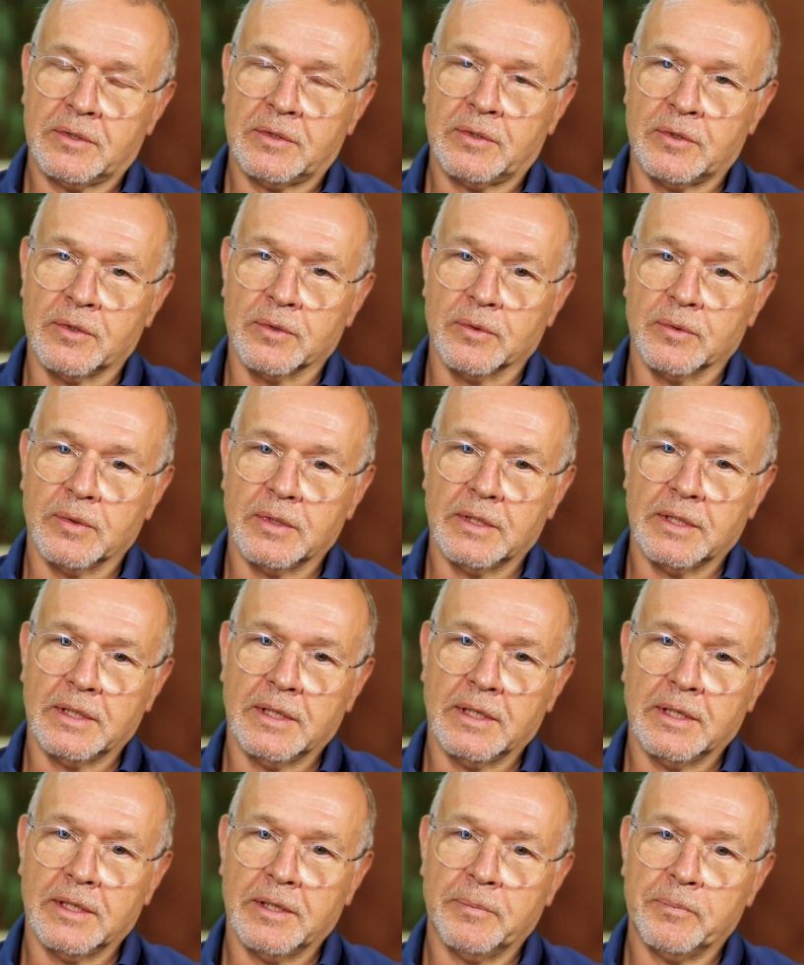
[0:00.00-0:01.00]
too.
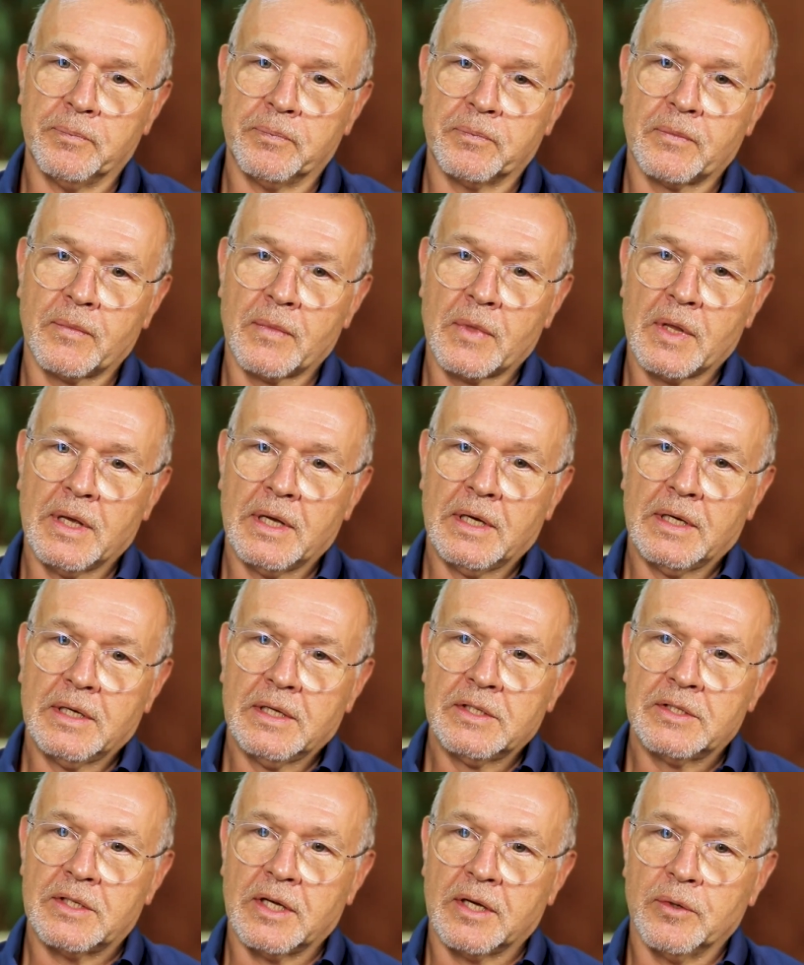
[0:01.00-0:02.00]

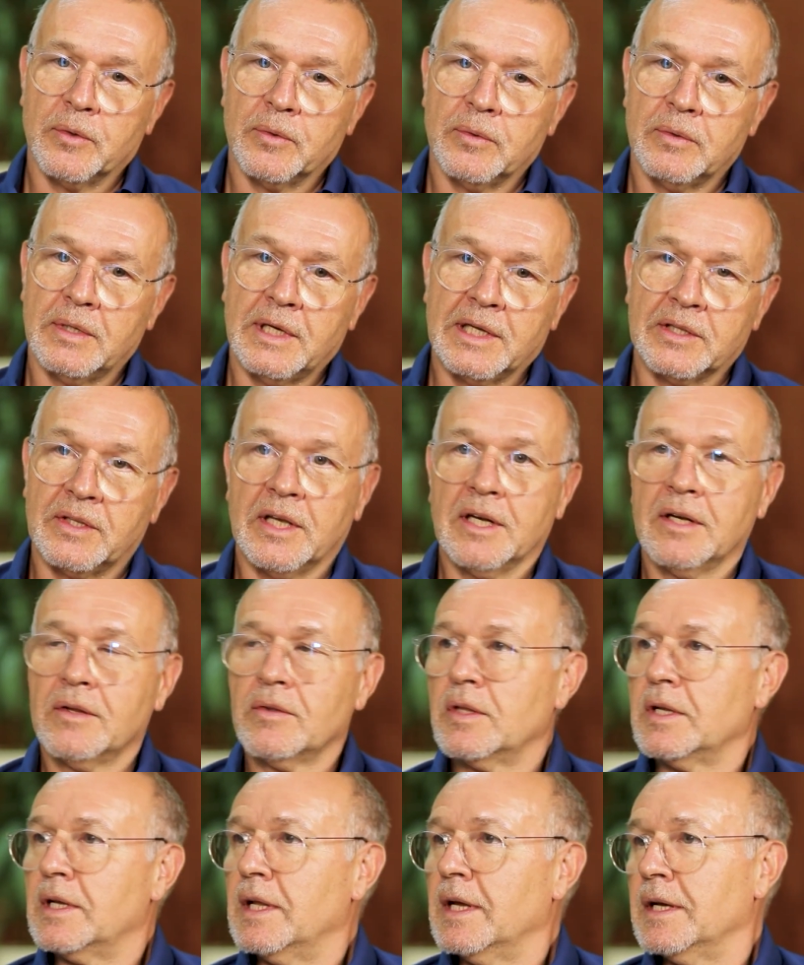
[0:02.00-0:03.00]
So at the end
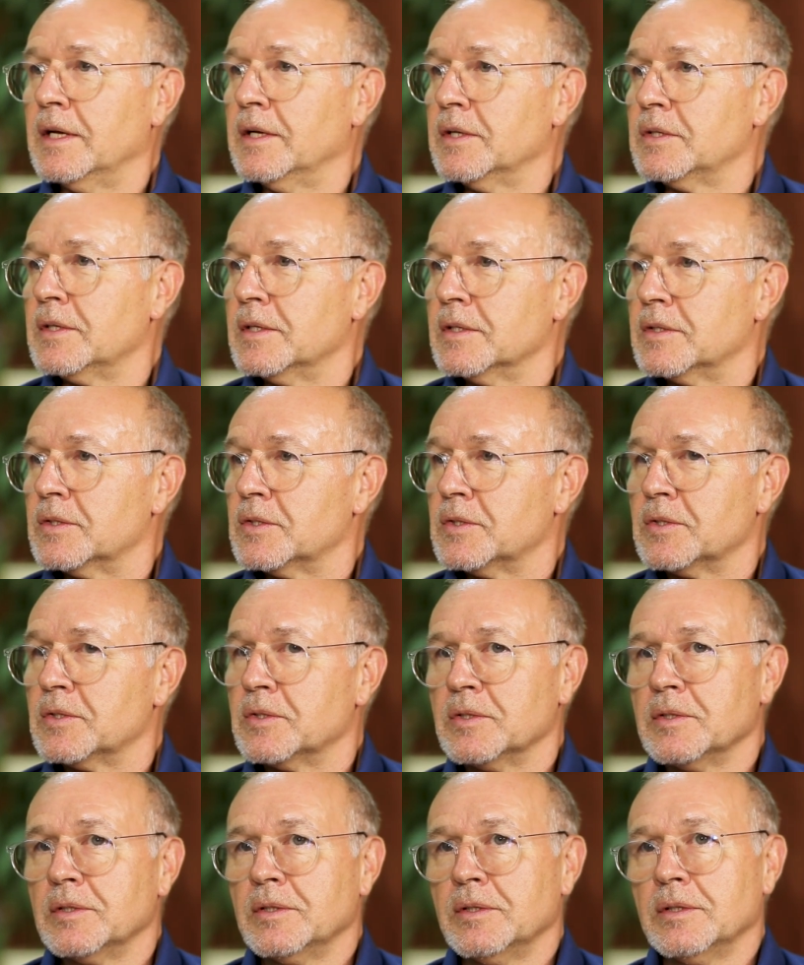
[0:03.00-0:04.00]
of the day,
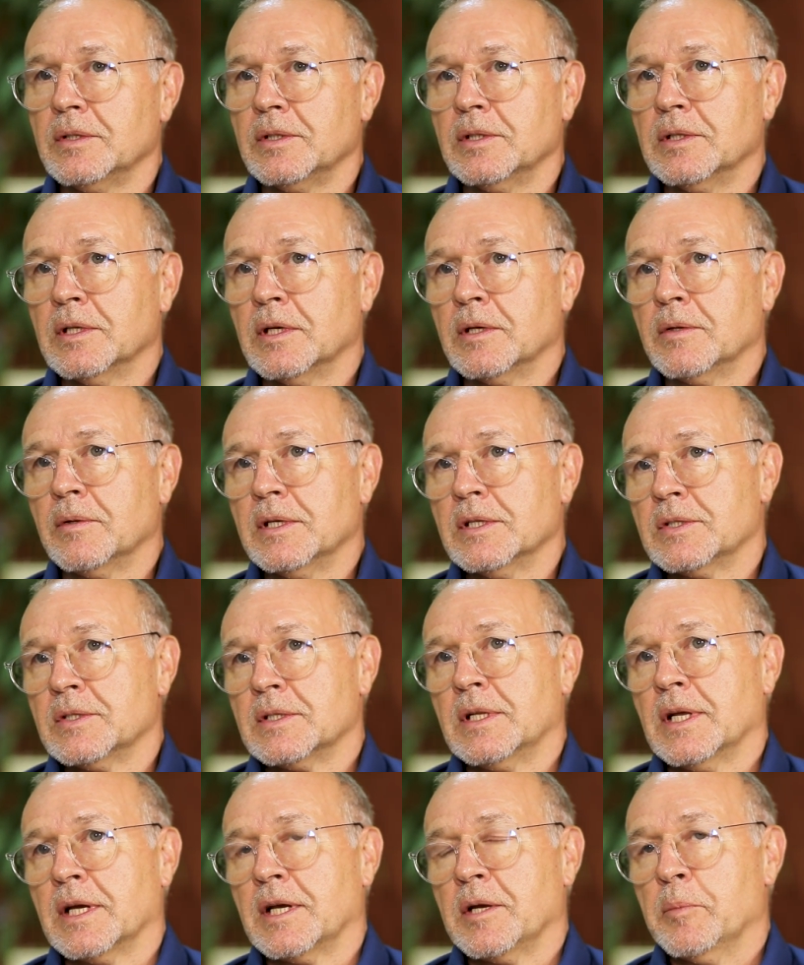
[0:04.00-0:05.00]
it's
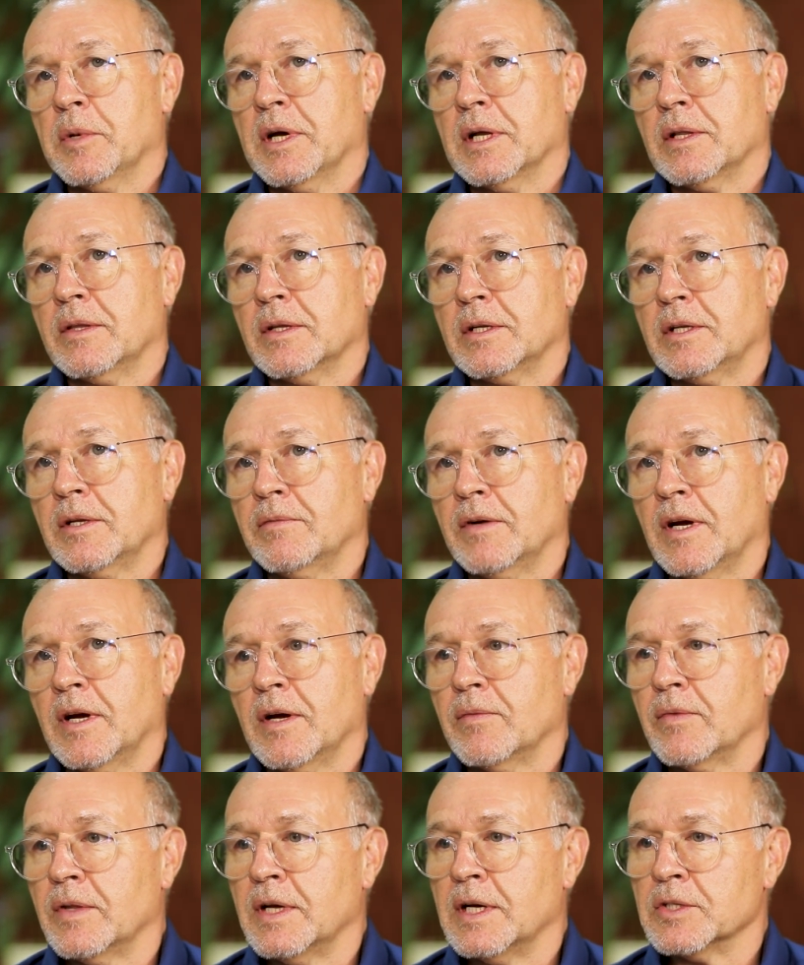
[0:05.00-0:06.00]
like about
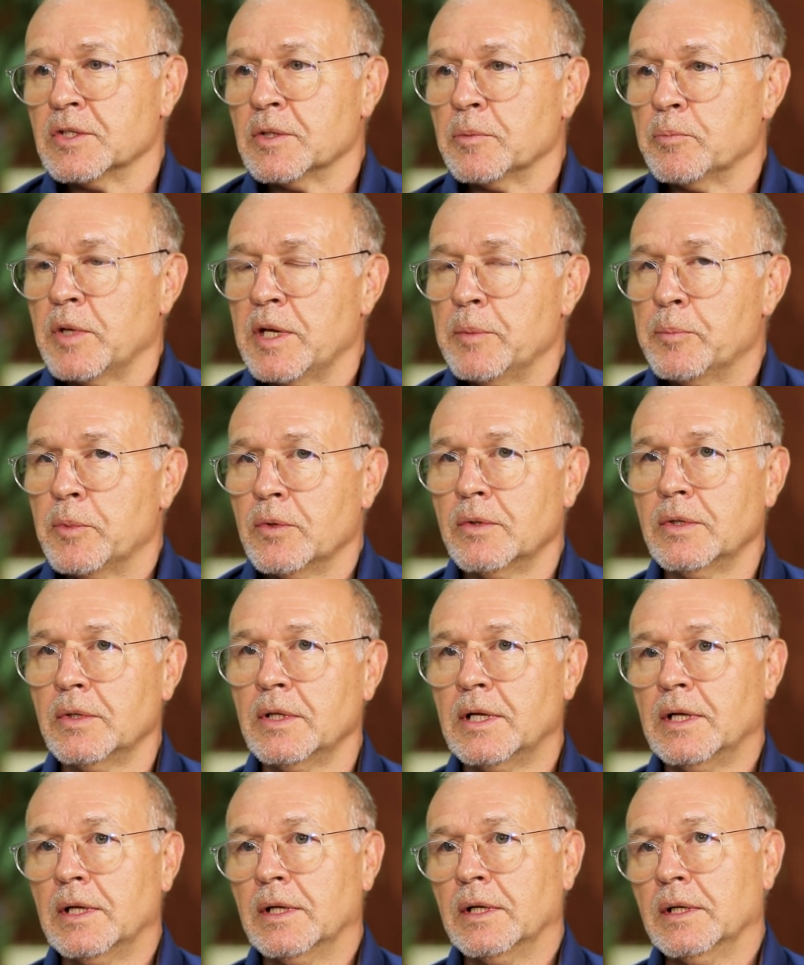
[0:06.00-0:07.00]
35,000
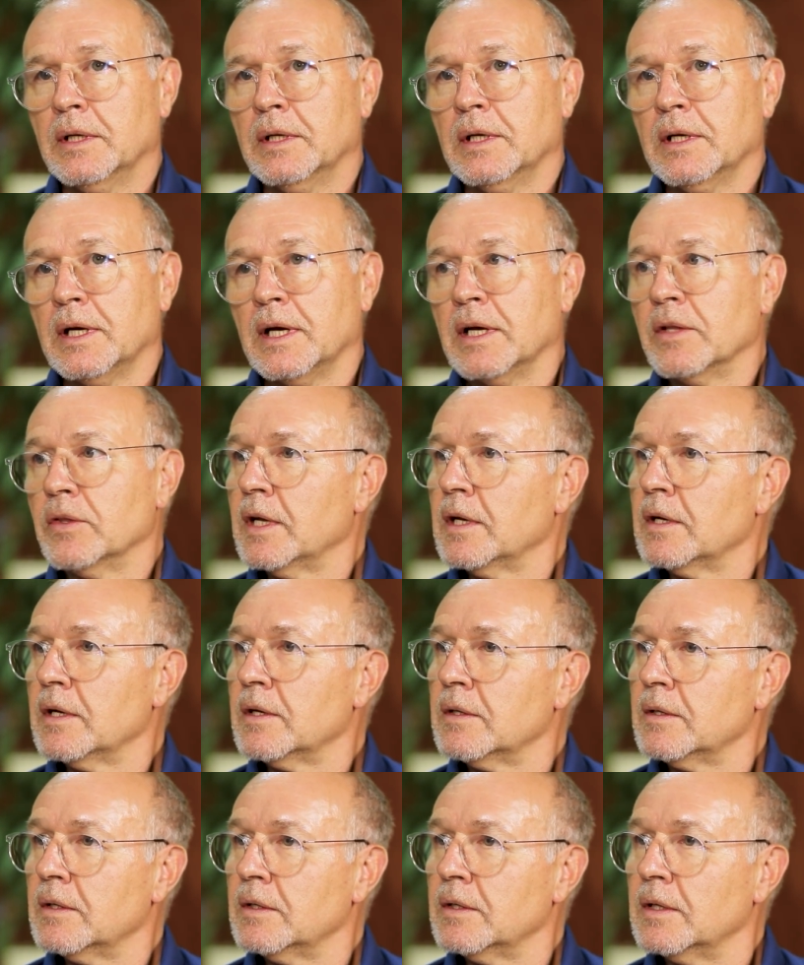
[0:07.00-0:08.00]
people. Okay. And
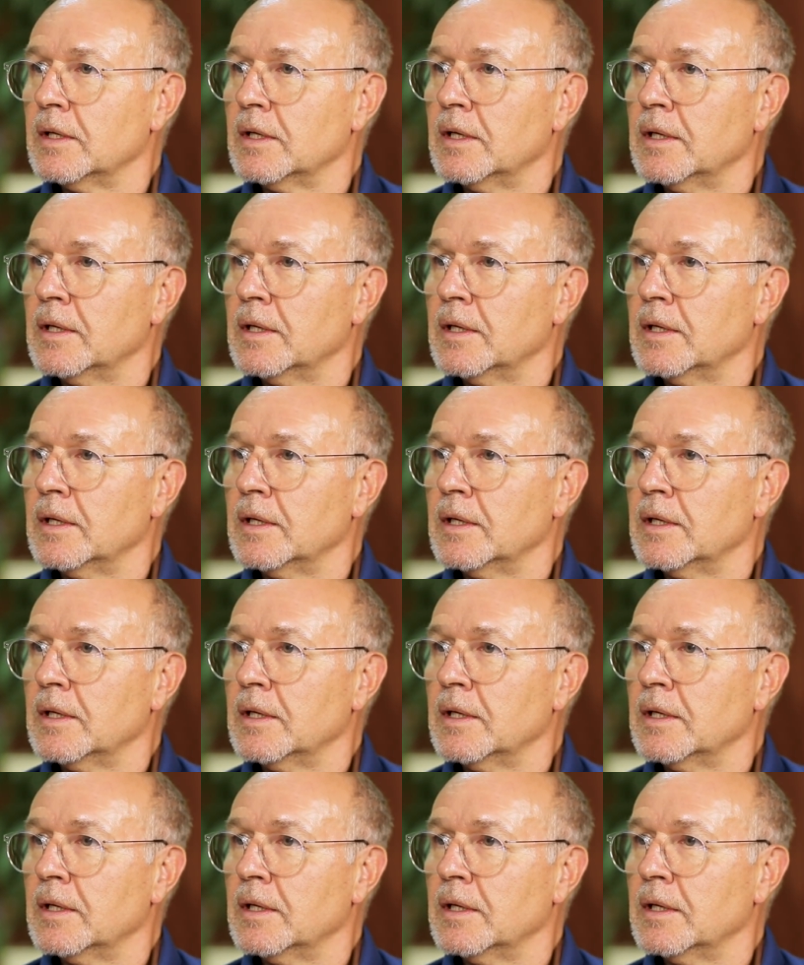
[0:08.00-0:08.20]
then,